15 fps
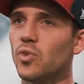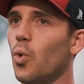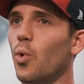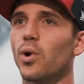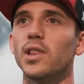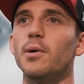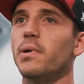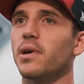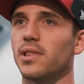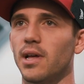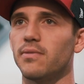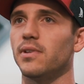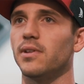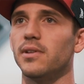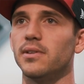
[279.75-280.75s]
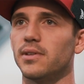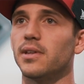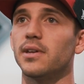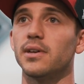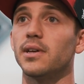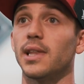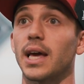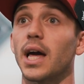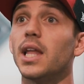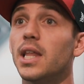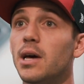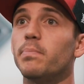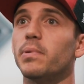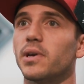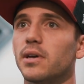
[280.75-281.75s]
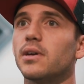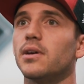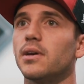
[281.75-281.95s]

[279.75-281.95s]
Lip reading: or Olympic level, like Olympic